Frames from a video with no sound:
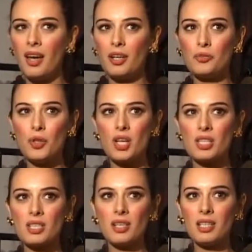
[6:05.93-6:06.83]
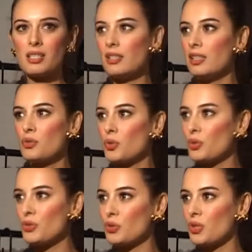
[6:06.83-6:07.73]
And of course, uh, it's a lead
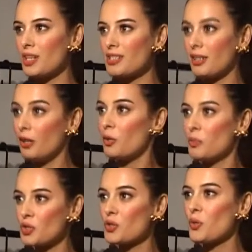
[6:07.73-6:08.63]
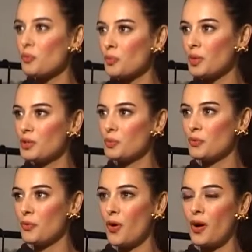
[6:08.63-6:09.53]
role, so there's a lot more scope for me to
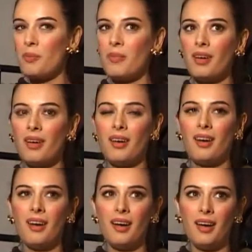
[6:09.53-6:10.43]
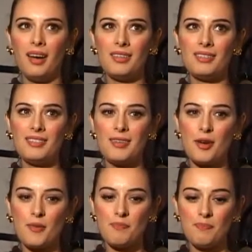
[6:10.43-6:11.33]
perform. And
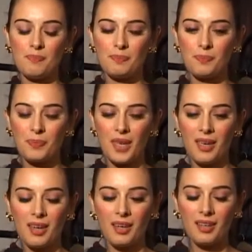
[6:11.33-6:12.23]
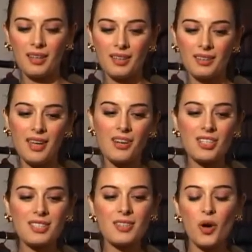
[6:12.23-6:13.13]
um,
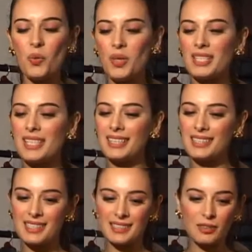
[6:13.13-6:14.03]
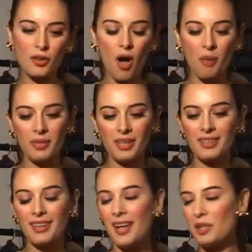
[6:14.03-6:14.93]
there is always like this little
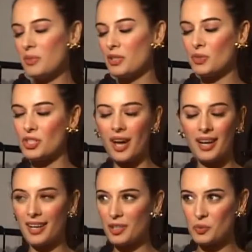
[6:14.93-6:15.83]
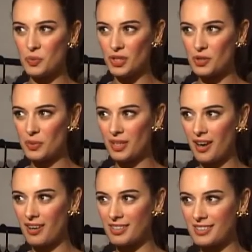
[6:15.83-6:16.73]
comic element which I like to bring to my
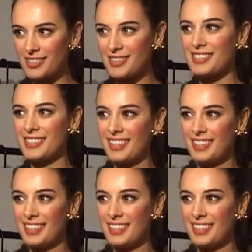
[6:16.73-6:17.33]
characters.